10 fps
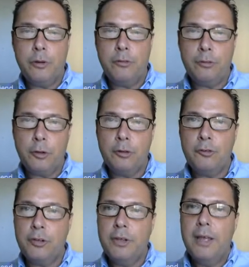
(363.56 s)
between
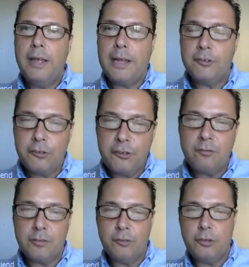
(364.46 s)
30 and
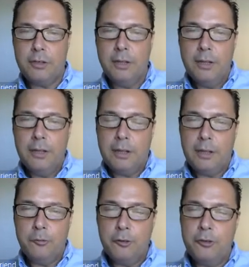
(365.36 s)
70
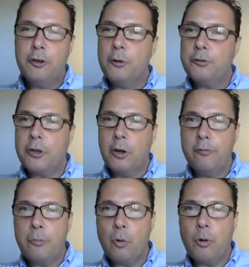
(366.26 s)
to denote
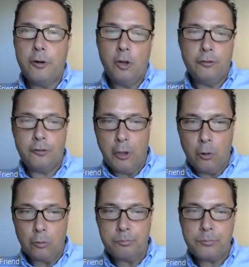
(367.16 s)
overbought and
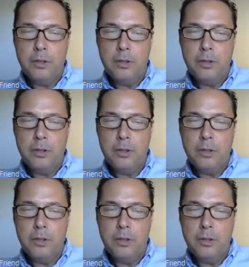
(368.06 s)
oversold.